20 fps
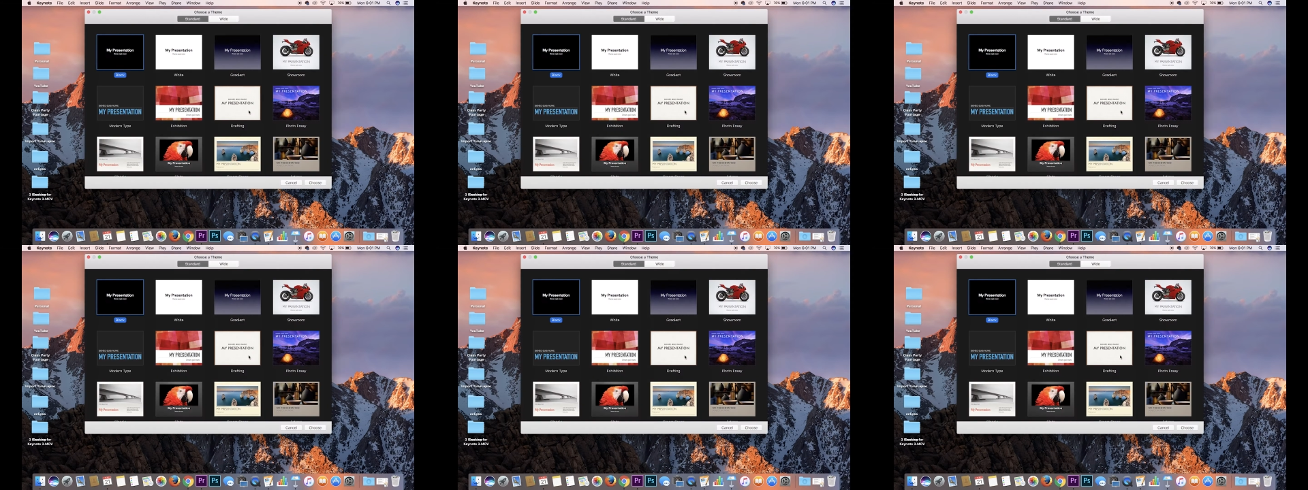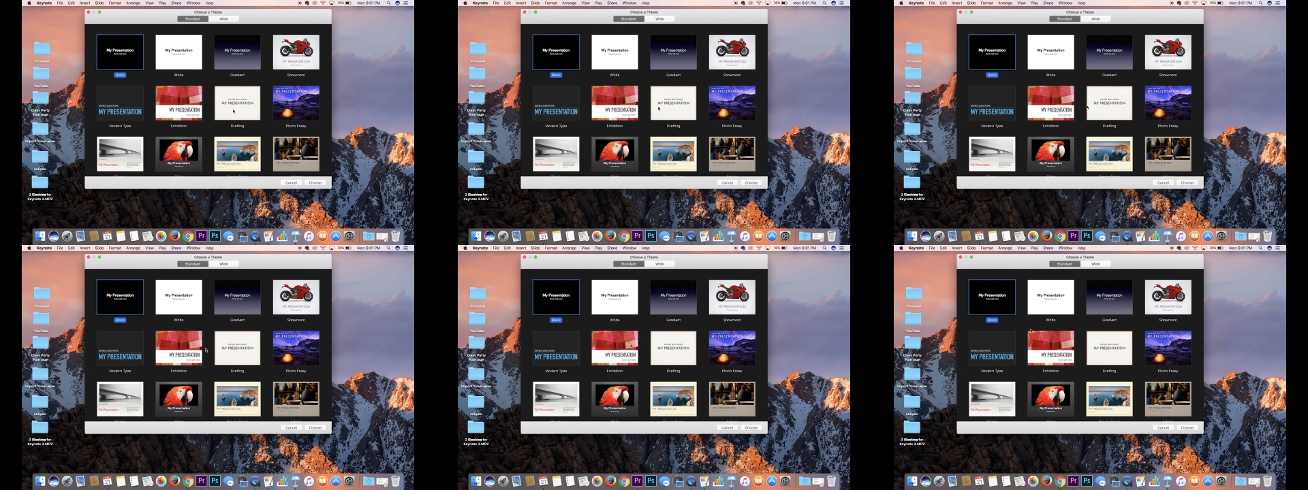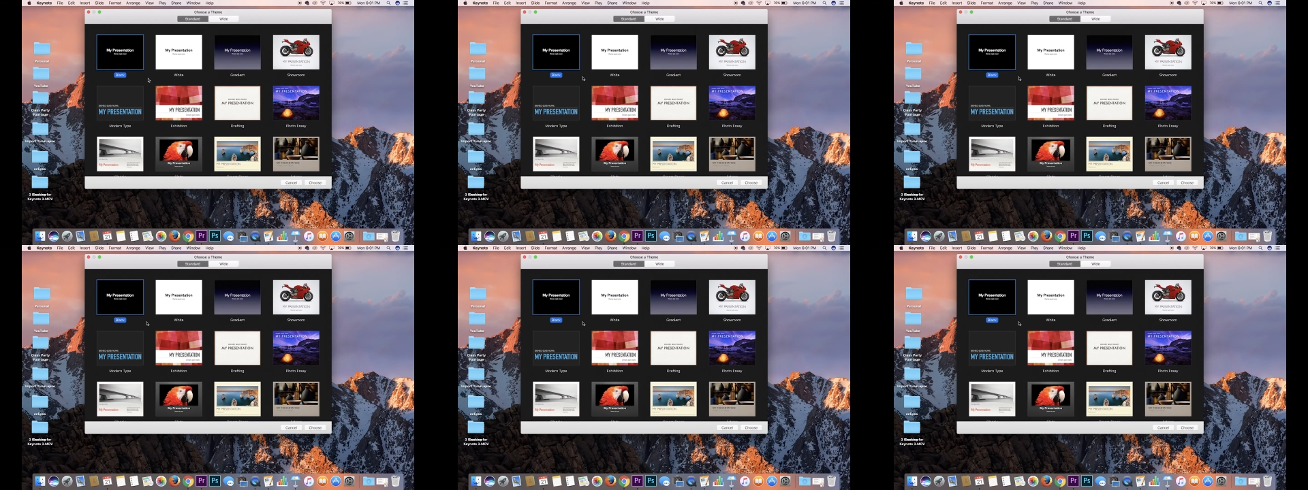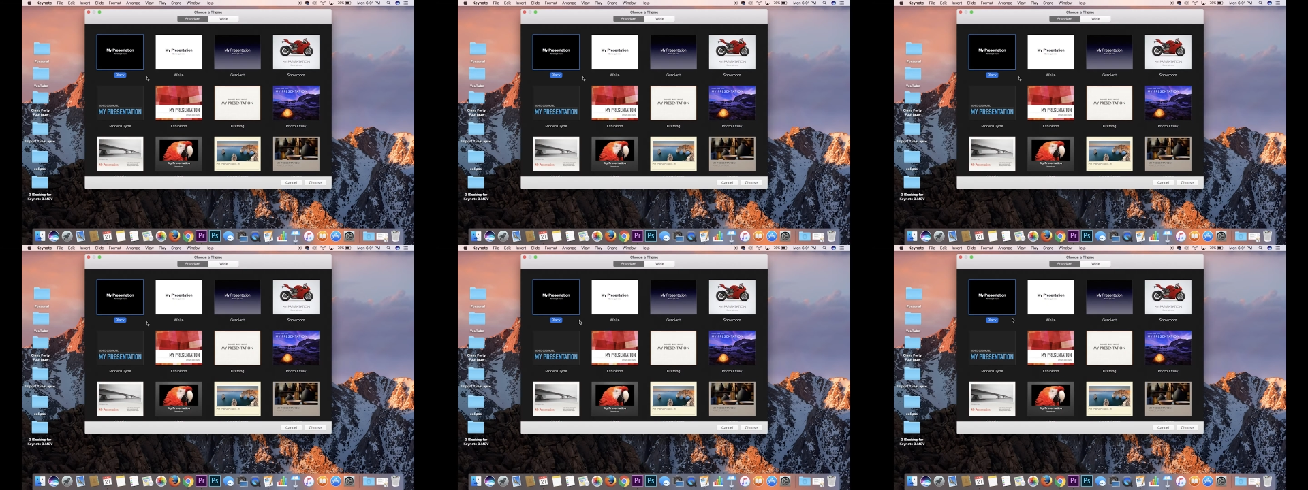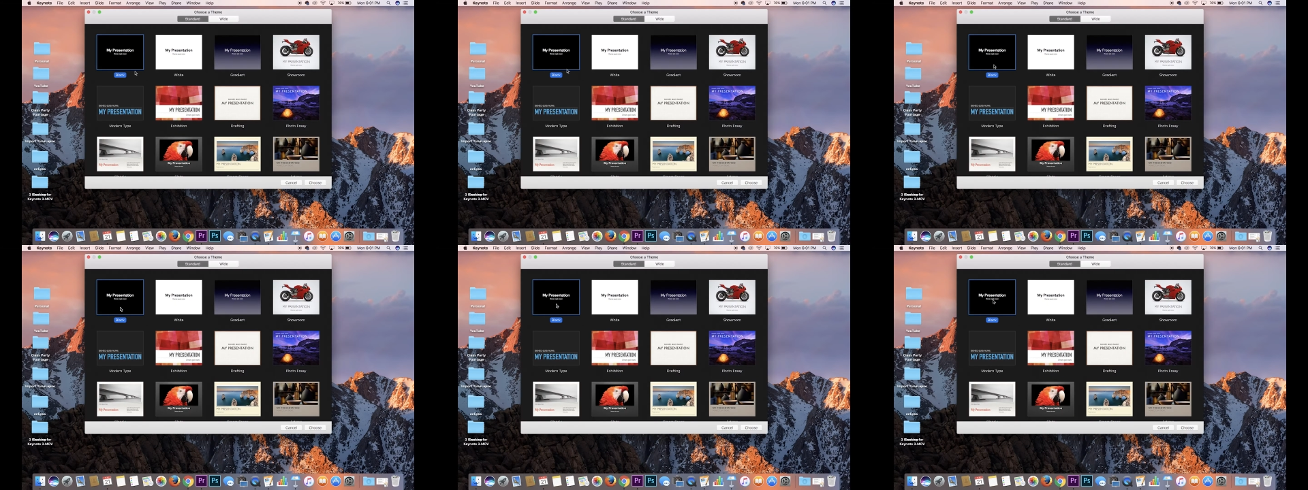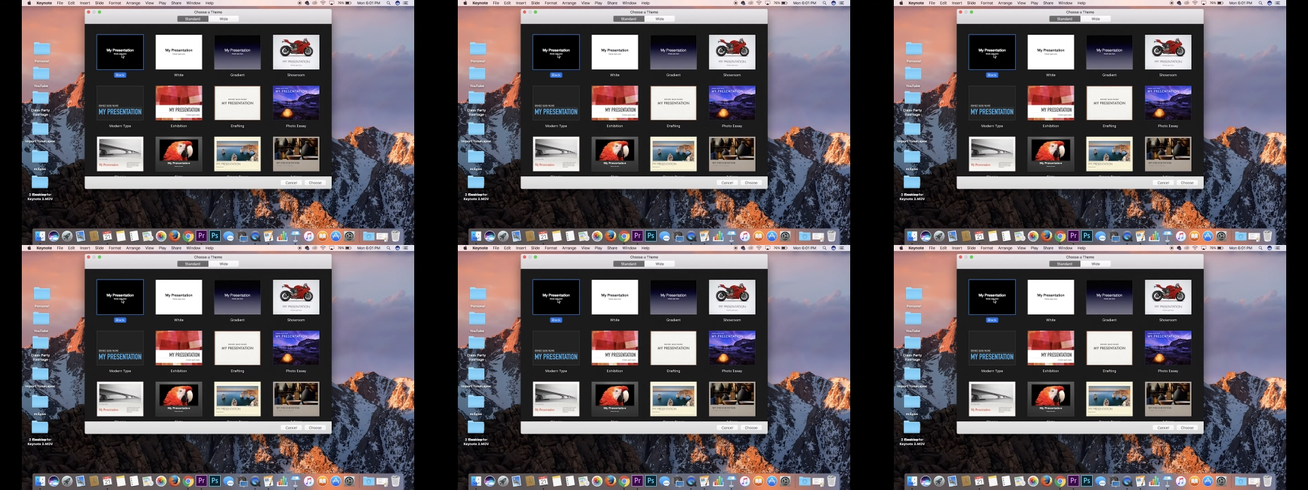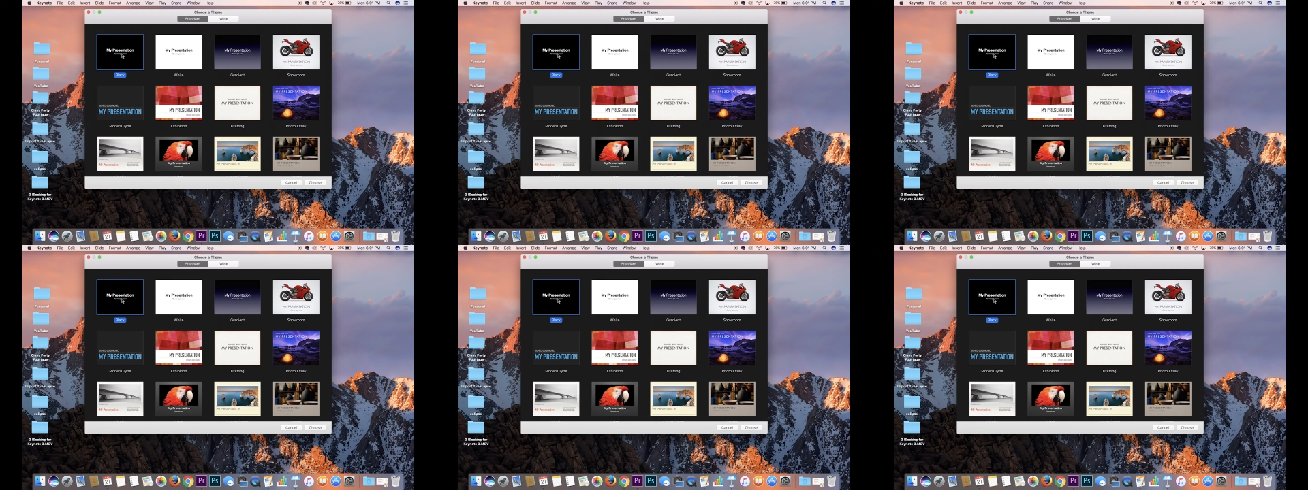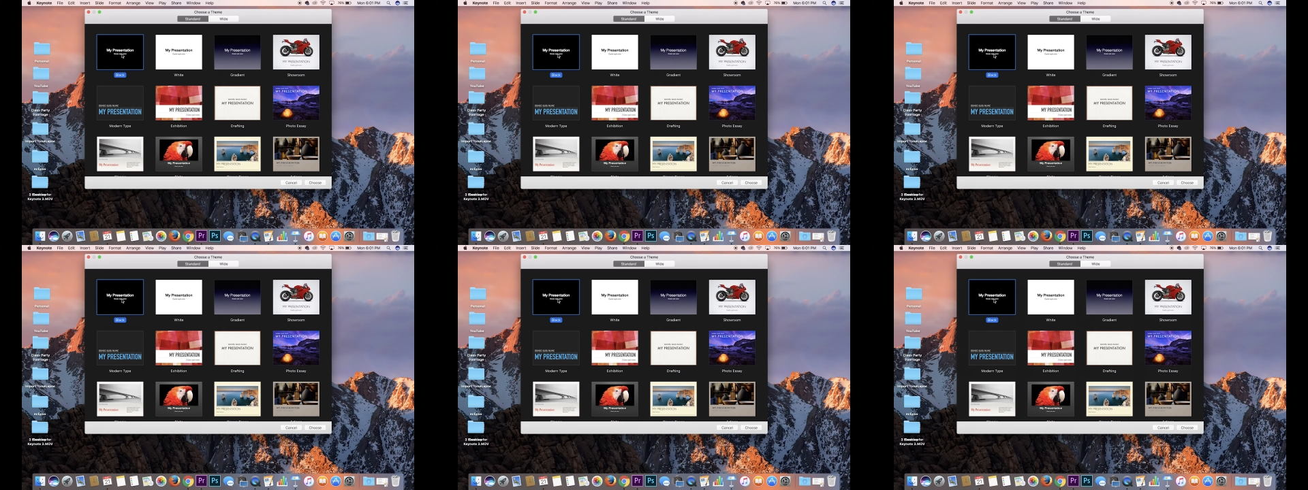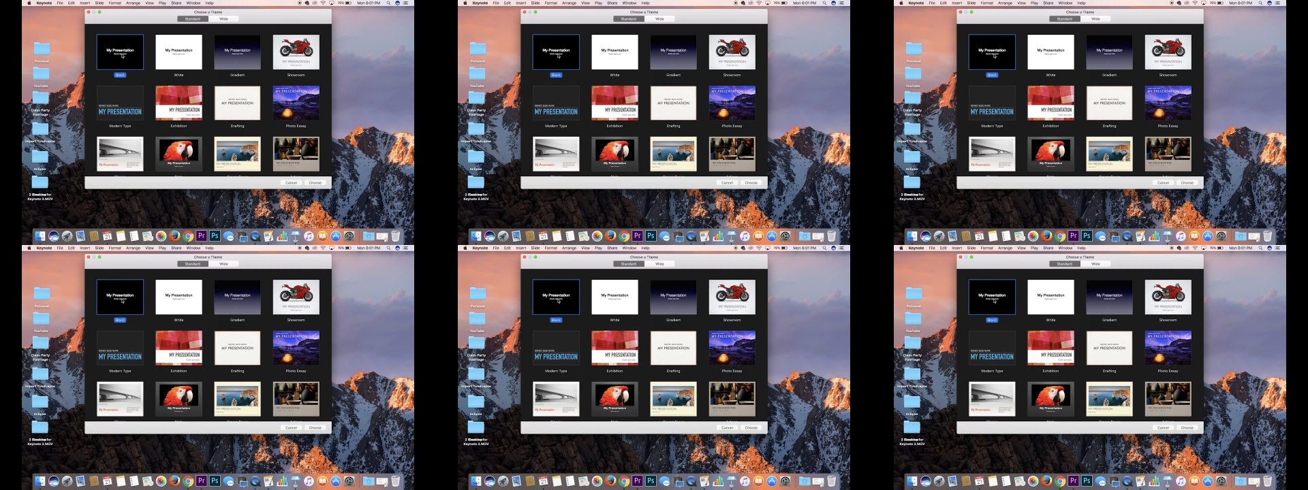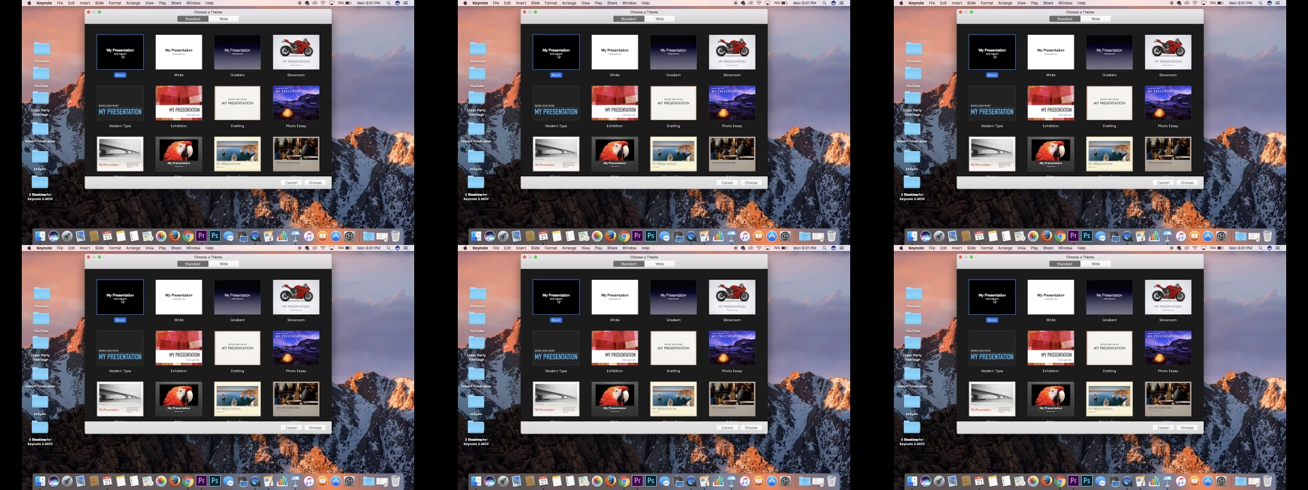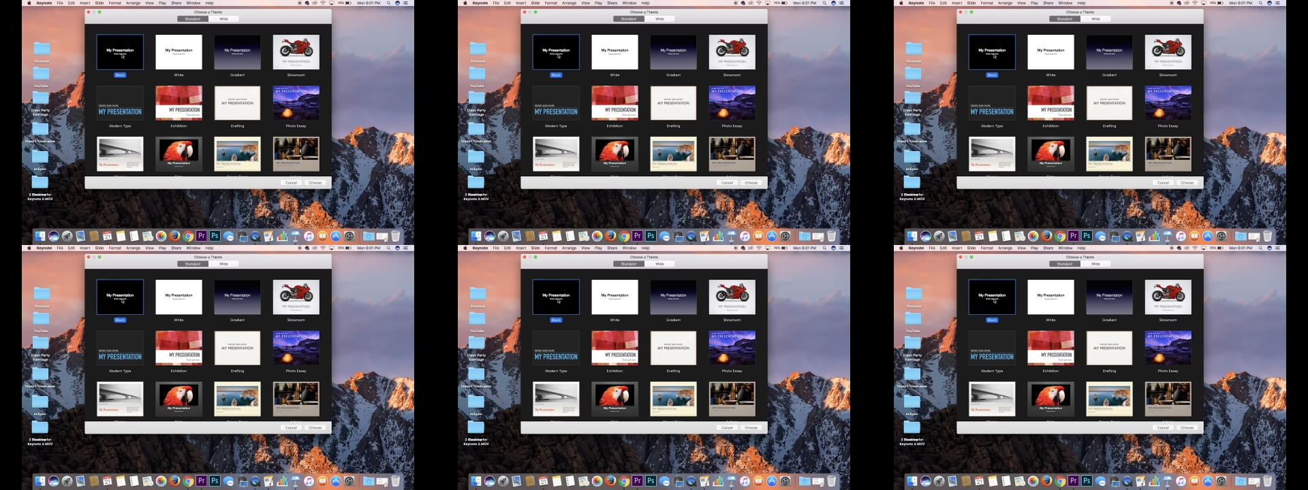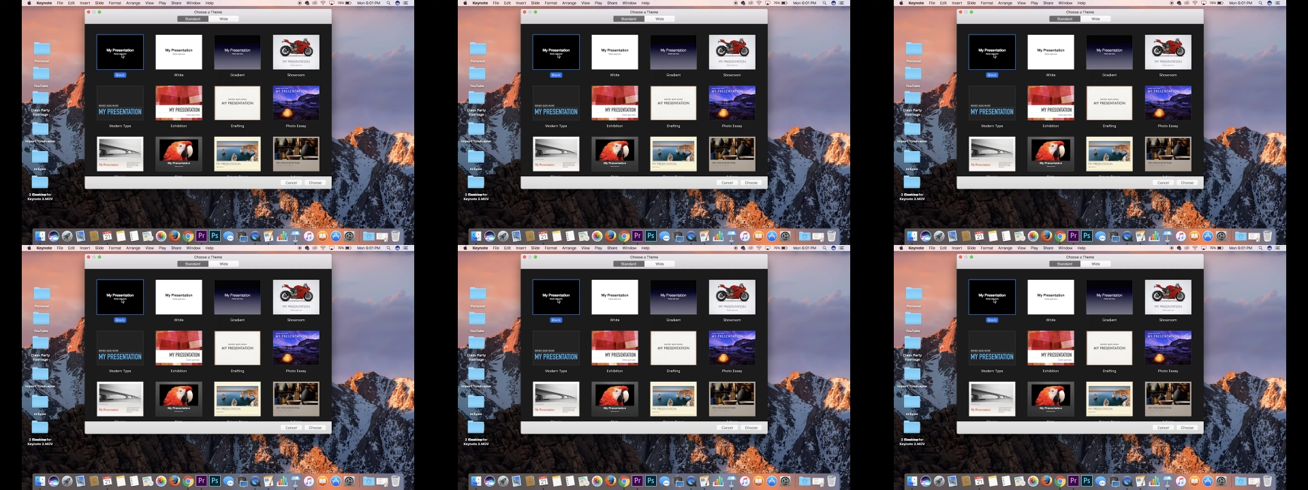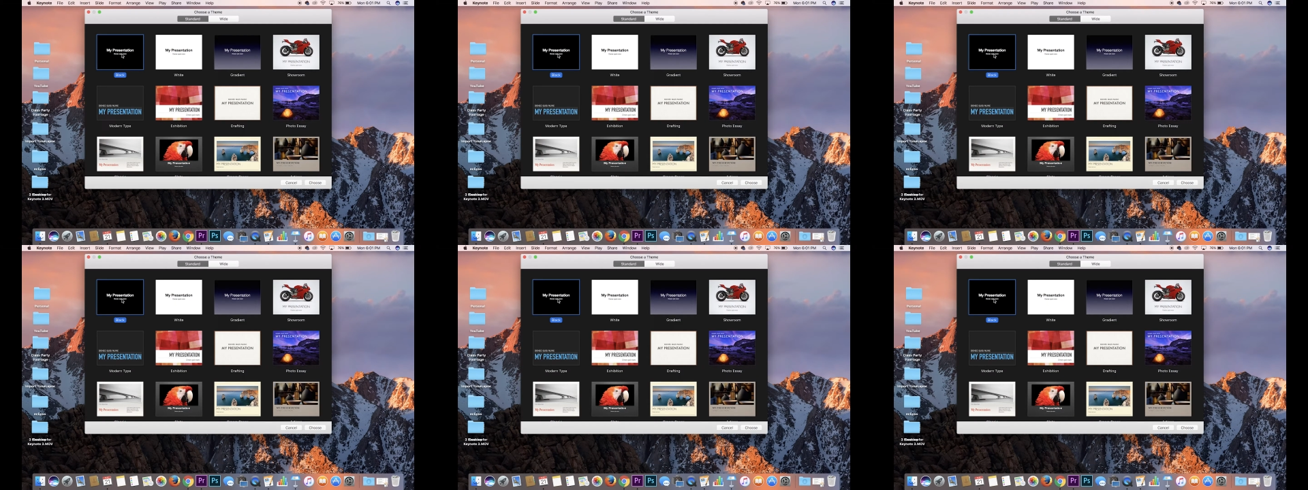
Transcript: (no speaker visible)